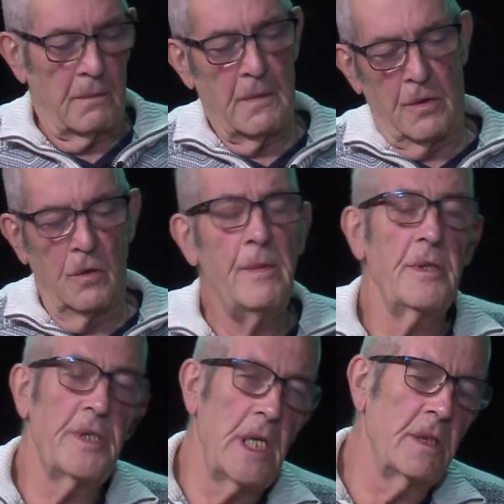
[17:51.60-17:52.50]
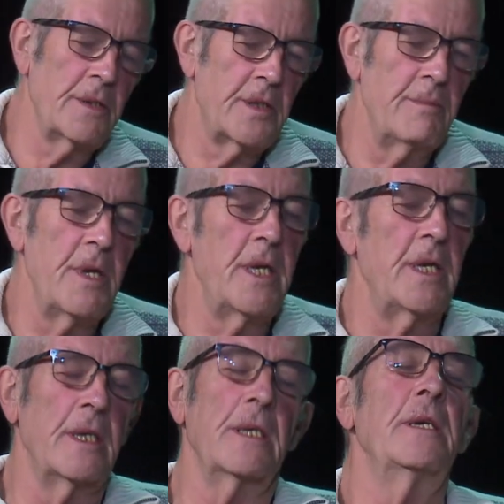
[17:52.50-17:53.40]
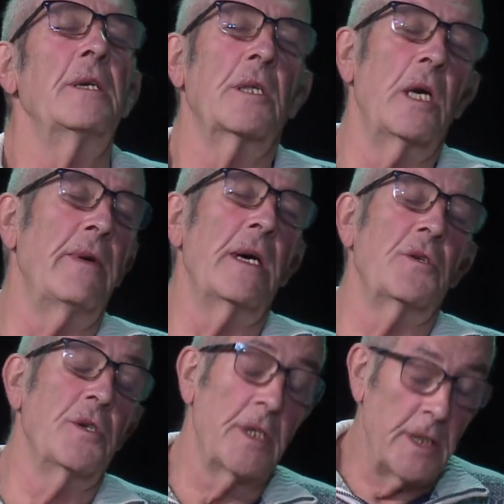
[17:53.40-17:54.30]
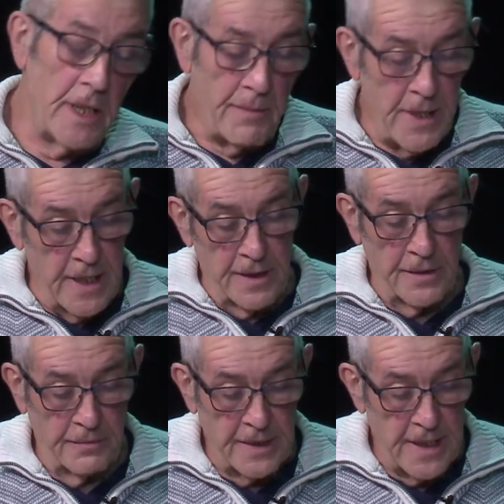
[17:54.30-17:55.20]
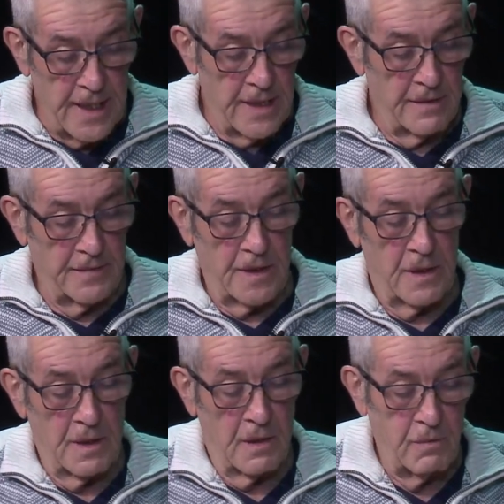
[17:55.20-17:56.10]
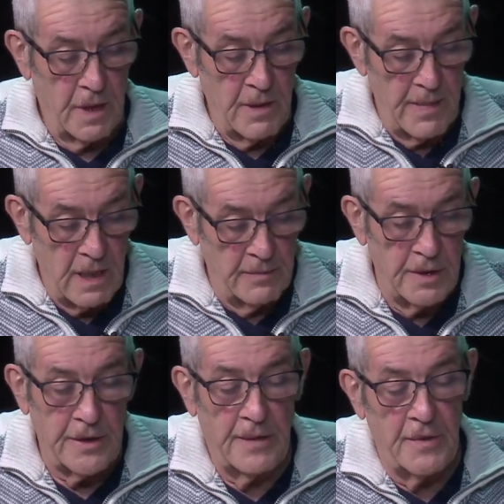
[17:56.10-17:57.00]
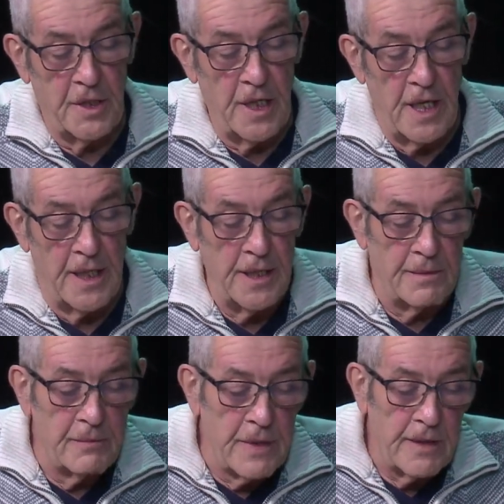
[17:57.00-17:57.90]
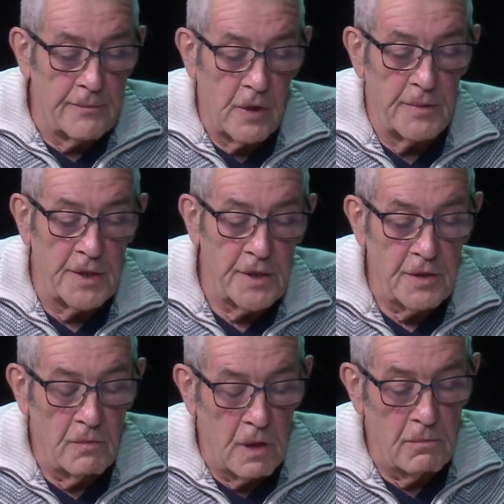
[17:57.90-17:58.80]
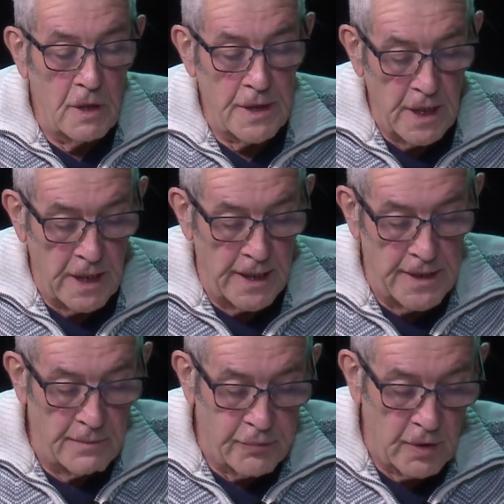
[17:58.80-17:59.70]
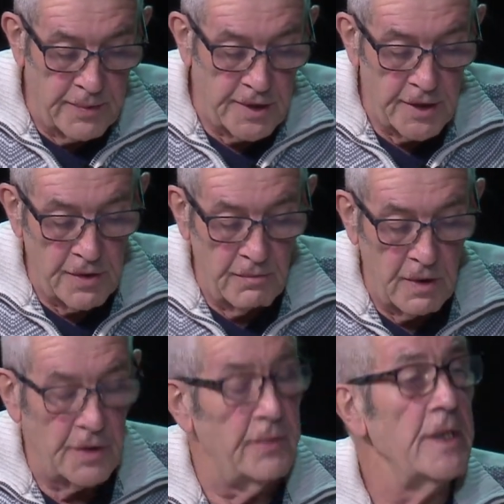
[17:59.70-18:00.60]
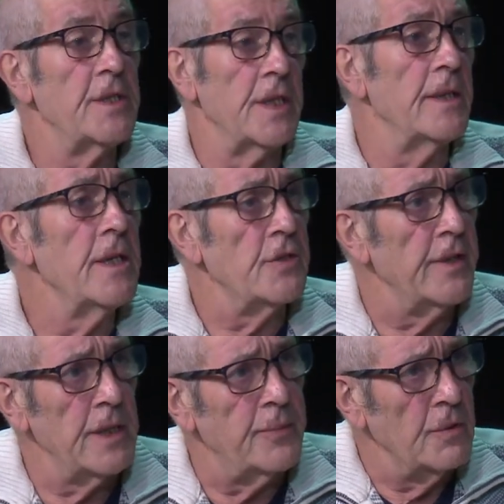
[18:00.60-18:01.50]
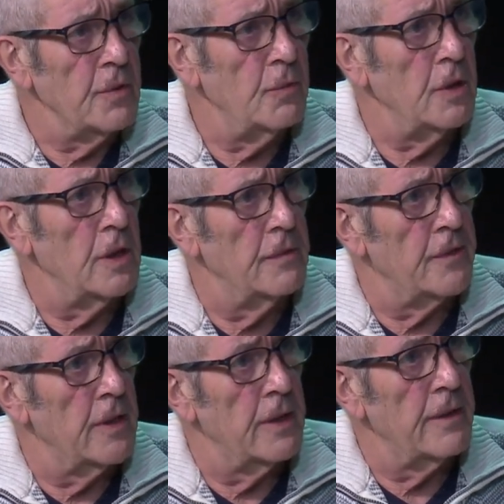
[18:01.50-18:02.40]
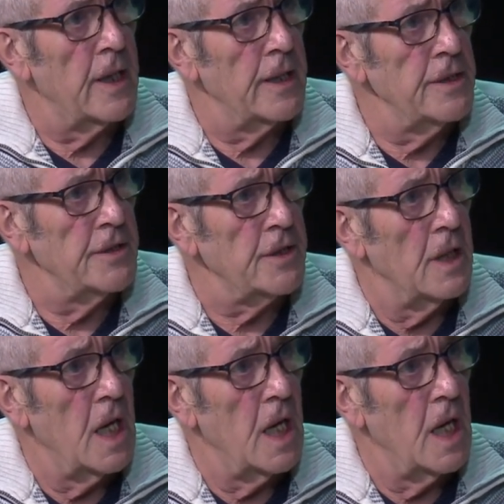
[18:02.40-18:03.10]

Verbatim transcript: It almost sounds to me, and I'm going to go out on a limb here, that we have uh, one Amendment 78, we have Proposition 119 and Proposition 120, and they're trying to pull the wool over our eyes